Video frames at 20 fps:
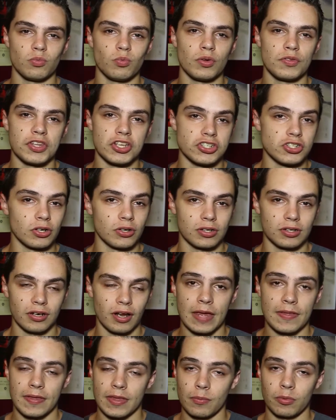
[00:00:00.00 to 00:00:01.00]
with the Joker, and
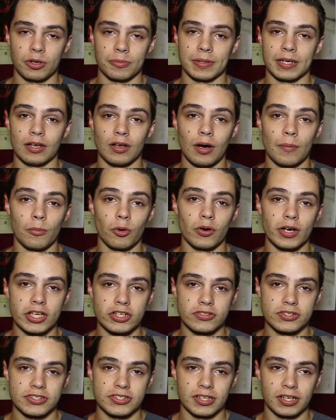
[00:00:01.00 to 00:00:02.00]
I think that would have been a lot more
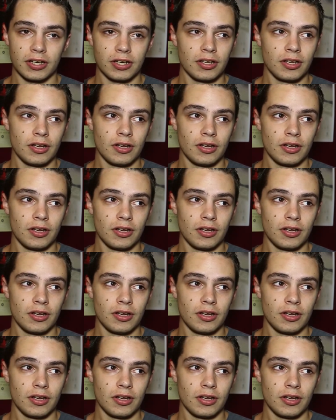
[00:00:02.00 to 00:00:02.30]
interesting